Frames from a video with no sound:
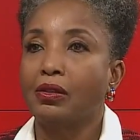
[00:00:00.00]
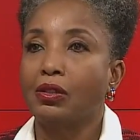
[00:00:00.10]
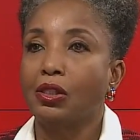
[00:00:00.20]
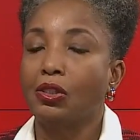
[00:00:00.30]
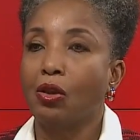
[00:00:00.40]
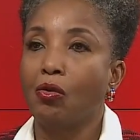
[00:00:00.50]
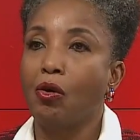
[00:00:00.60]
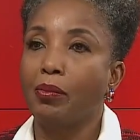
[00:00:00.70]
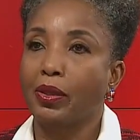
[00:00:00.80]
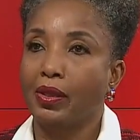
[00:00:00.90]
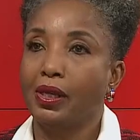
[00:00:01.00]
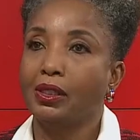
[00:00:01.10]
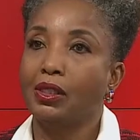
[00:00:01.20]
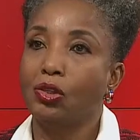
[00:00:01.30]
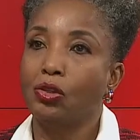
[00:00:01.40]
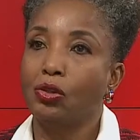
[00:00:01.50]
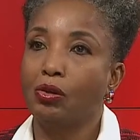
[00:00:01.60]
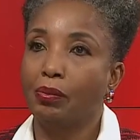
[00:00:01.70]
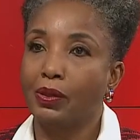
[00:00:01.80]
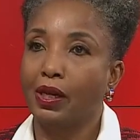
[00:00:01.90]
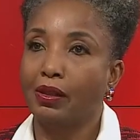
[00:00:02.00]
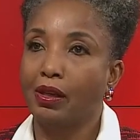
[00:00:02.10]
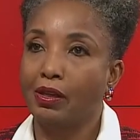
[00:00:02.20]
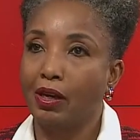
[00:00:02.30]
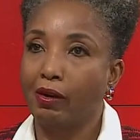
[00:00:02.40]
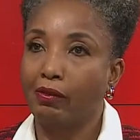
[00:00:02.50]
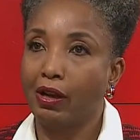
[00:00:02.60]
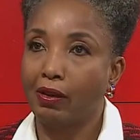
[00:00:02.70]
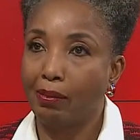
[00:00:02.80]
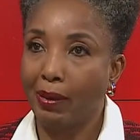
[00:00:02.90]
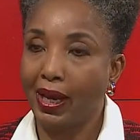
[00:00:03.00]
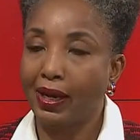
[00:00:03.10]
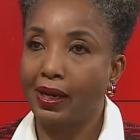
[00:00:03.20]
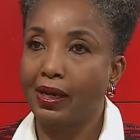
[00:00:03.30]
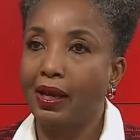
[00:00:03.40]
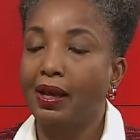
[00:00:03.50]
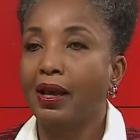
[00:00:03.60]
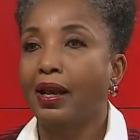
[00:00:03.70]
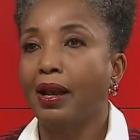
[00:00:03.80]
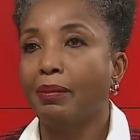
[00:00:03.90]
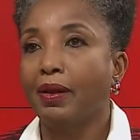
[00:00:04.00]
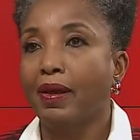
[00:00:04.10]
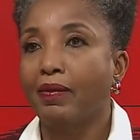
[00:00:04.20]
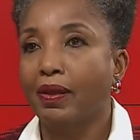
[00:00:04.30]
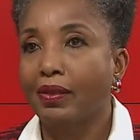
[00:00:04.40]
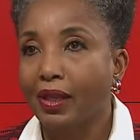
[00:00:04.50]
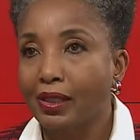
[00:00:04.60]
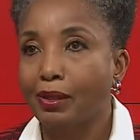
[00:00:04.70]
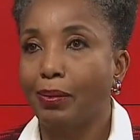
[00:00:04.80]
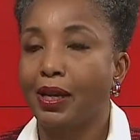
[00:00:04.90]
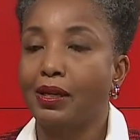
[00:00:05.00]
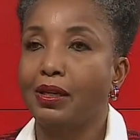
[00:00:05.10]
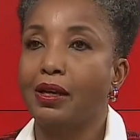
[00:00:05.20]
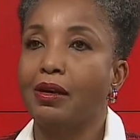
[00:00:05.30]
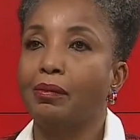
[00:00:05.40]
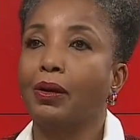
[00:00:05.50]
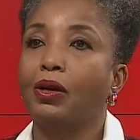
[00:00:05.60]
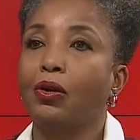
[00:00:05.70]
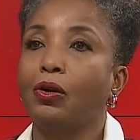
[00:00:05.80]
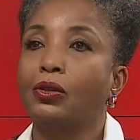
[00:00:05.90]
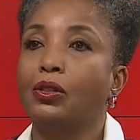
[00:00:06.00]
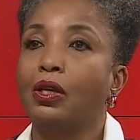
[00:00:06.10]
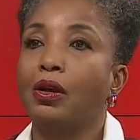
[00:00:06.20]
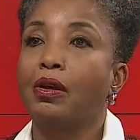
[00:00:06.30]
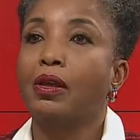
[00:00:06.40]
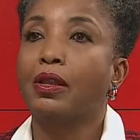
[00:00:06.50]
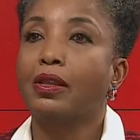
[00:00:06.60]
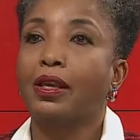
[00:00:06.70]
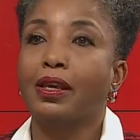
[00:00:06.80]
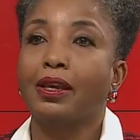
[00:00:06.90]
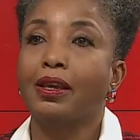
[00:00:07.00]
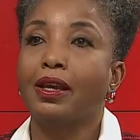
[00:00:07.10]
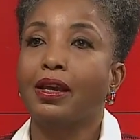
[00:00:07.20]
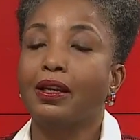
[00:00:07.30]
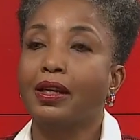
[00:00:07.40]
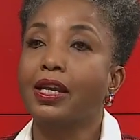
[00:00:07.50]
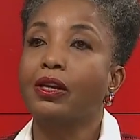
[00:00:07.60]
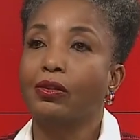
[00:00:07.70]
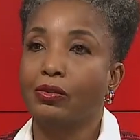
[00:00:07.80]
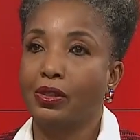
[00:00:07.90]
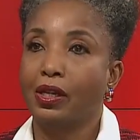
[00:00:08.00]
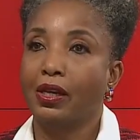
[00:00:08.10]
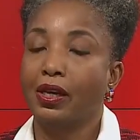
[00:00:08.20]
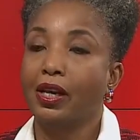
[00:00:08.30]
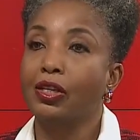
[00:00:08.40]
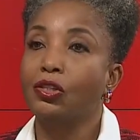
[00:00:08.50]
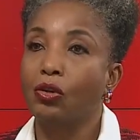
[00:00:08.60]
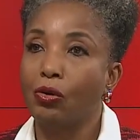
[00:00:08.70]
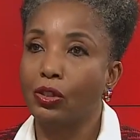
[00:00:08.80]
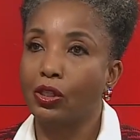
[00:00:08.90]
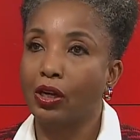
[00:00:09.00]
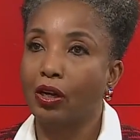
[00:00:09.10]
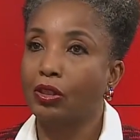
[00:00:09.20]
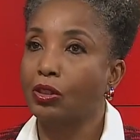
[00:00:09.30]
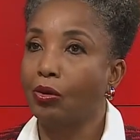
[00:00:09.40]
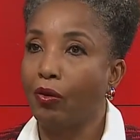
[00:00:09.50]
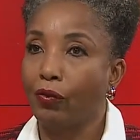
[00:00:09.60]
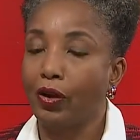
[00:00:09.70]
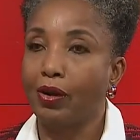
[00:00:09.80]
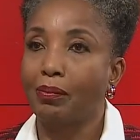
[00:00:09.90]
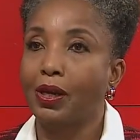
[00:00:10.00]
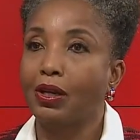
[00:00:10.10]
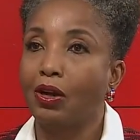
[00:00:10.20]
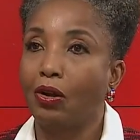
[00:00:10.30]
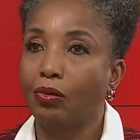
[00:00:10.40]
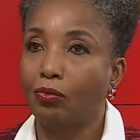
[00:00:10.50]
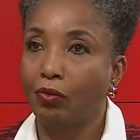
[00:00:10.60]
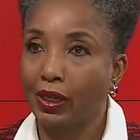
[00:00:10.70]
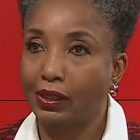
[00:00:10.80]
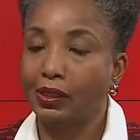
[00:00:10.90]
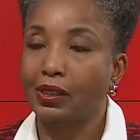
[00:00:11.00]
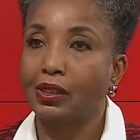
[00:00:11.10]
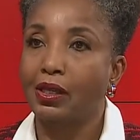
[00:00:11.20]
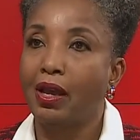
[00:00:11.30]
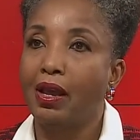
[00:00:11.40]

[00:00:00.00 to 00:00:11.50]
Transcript: just the normal things that you do to protect the integrity of the ballot. And I believe that that's being done because the leaders in Georgia are so afraid of being called racist